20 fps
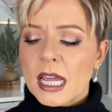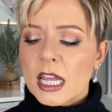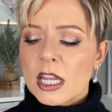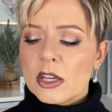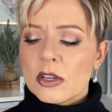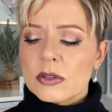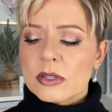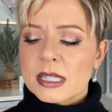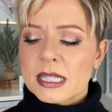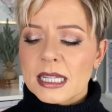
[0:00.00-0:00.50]

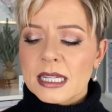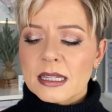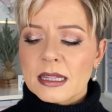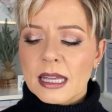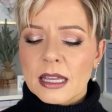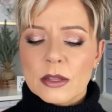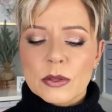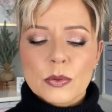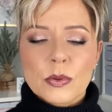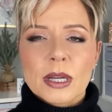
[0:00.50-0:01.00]
You see
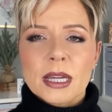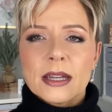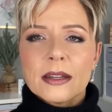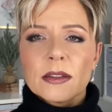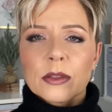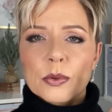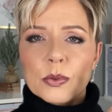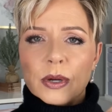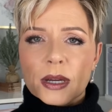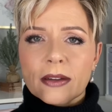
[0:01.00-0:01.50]
like three,
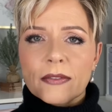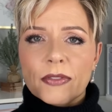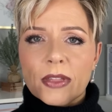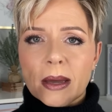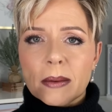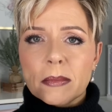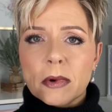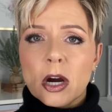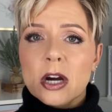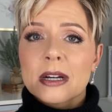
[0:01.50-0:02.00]
three of
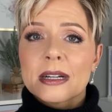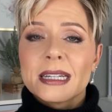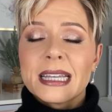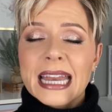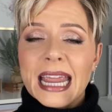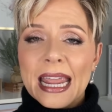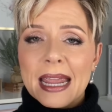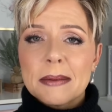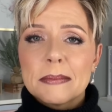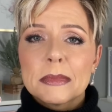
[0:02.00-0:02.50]
them are
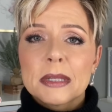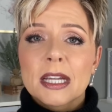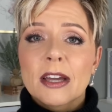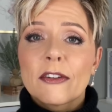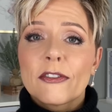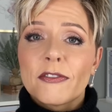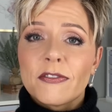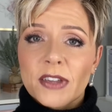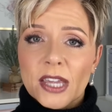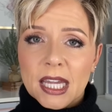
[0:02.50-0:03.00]
named
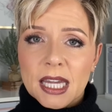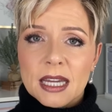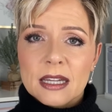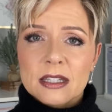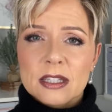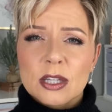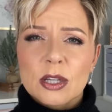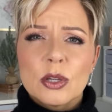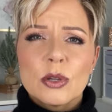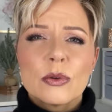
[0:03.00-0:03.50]
Fig.
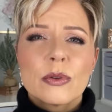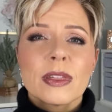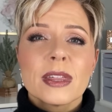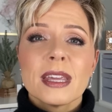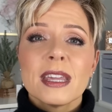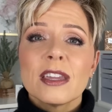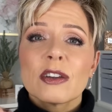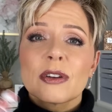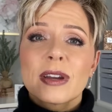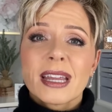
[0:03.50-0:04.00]
So you
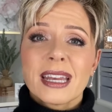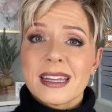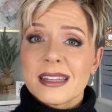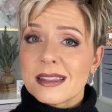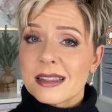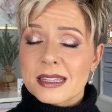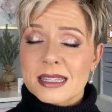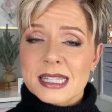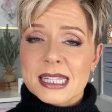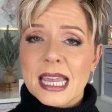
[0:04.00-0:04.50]
think you're getting
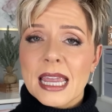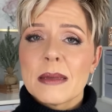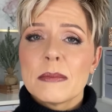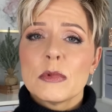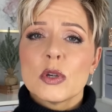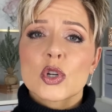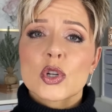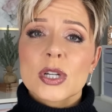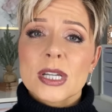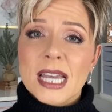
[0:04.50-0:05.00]
the same.
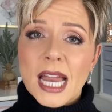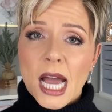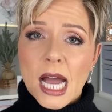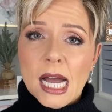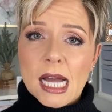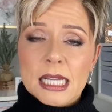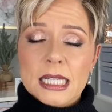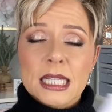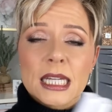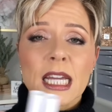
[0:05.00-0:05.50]
You're
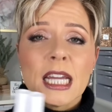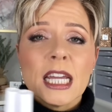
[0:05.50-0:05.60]
not.